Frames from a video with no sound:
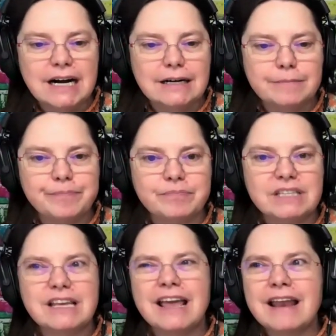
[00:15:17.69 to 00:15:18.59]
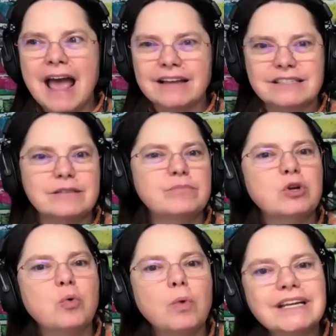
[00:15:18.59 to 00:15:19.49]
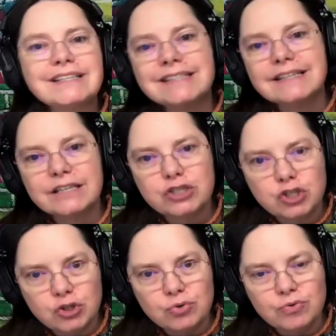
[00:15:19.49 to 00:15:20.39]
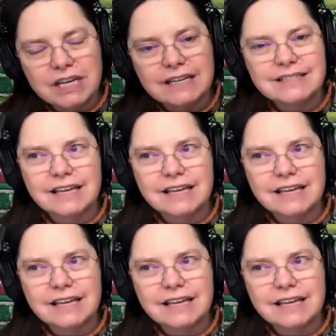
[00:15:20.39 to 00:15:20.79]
and ask them, what is it that you need?